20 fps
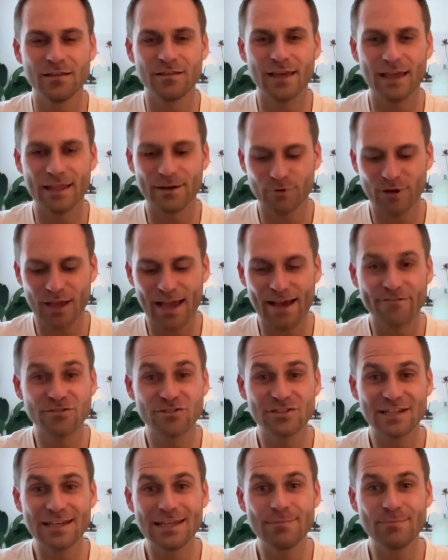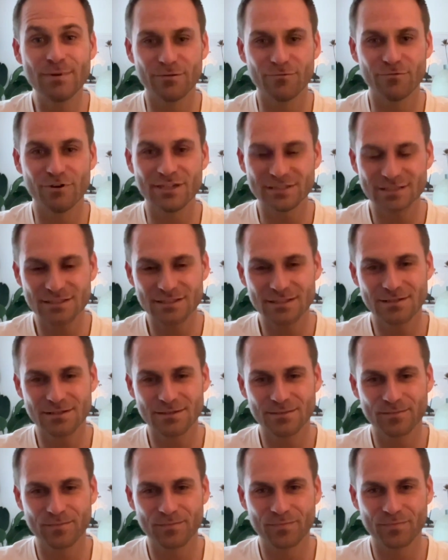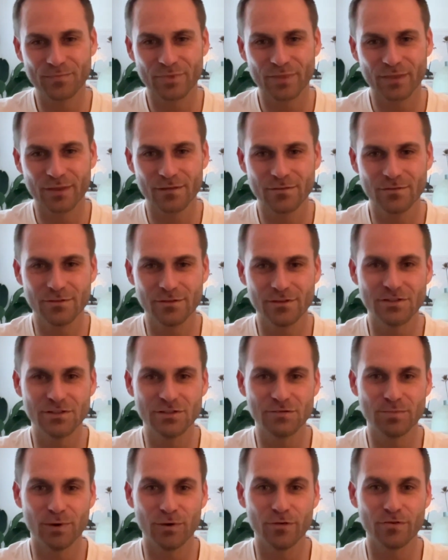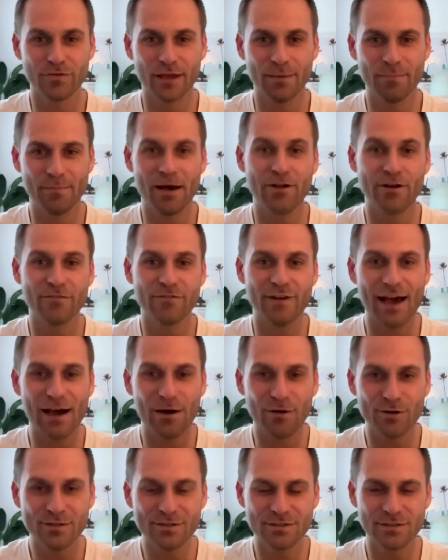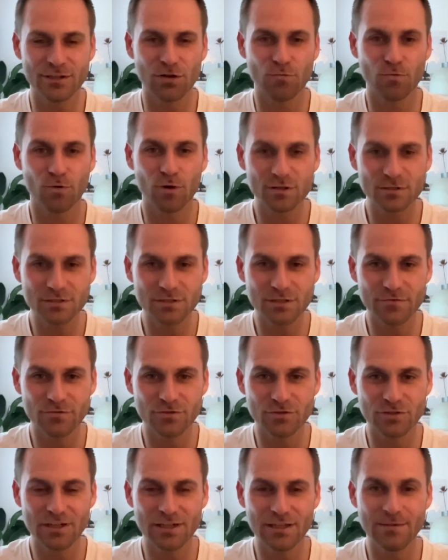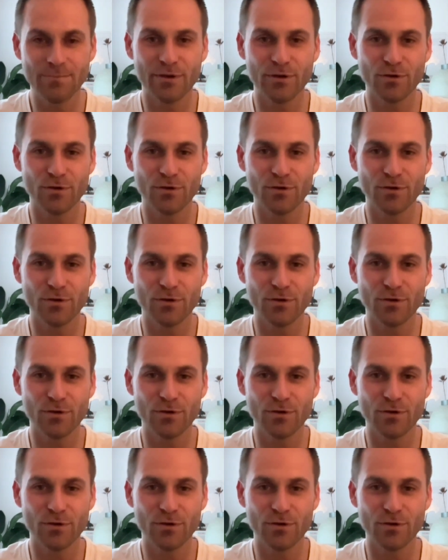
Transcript: Then we have sleep and rest. So this is both the amount of hours and the quality of your sleep,